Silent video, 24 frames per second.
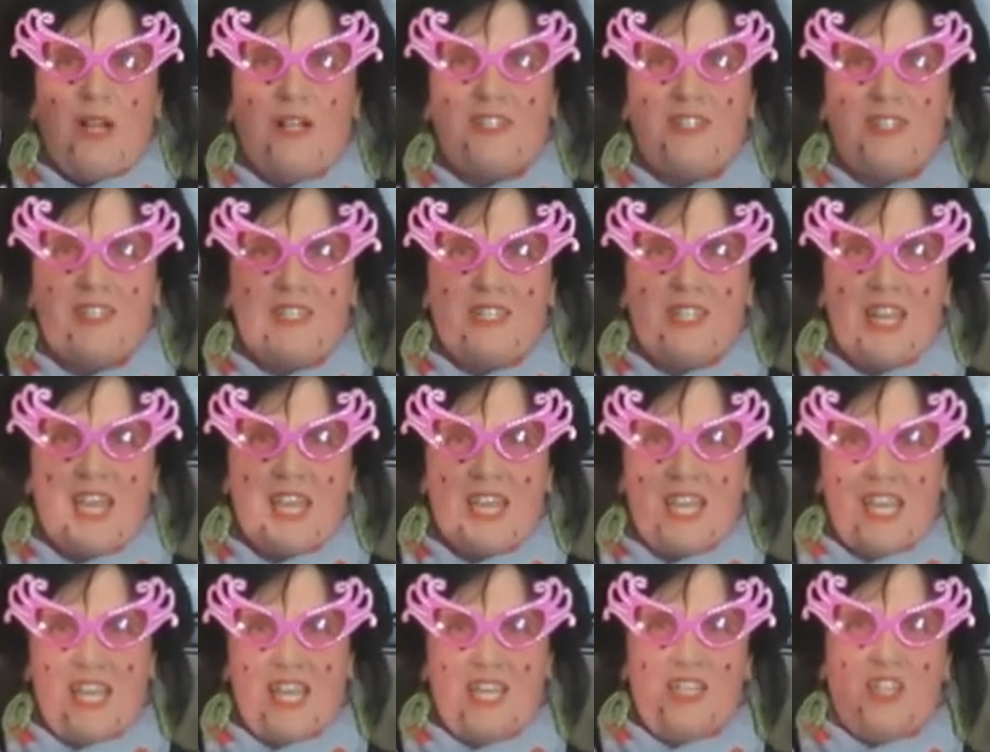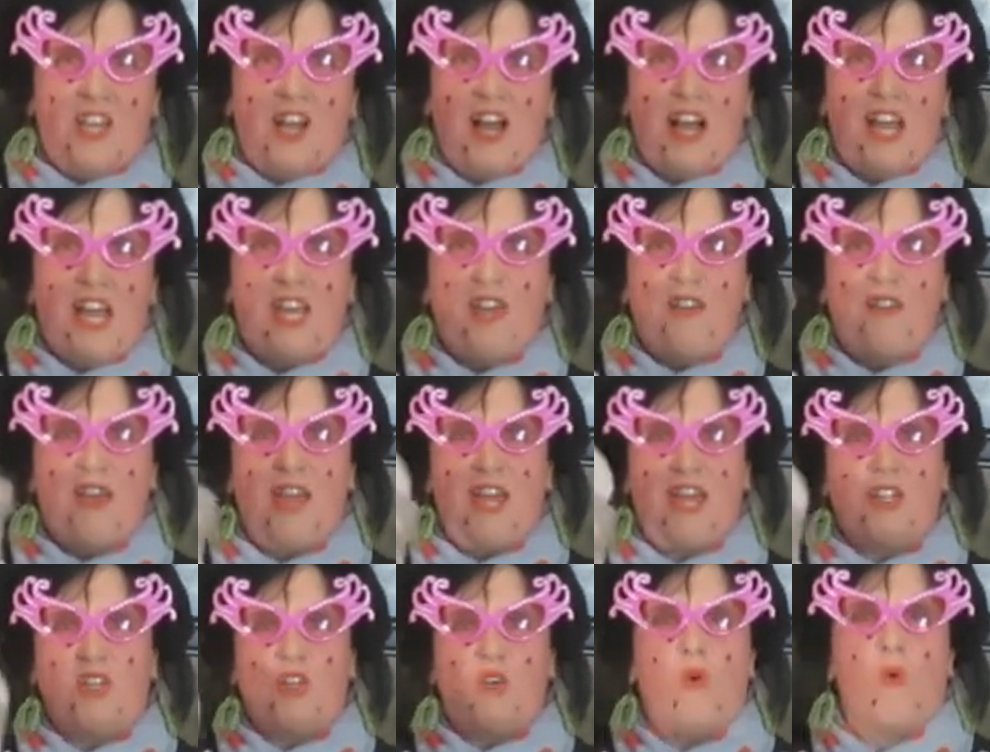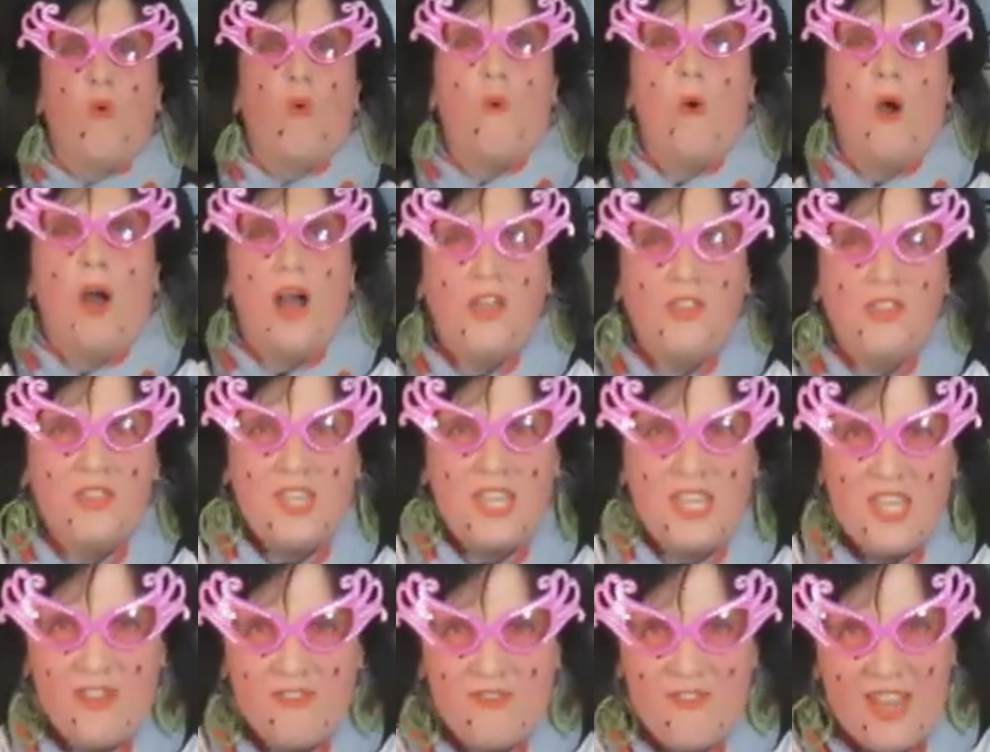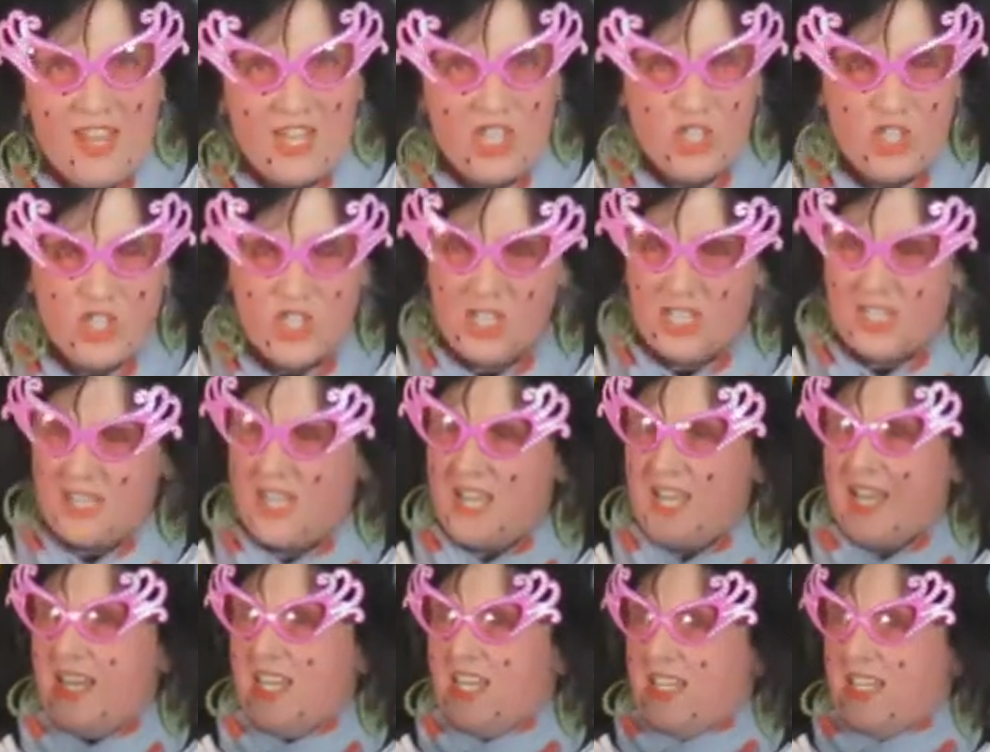Well, Stinky and I have had quite the adventure.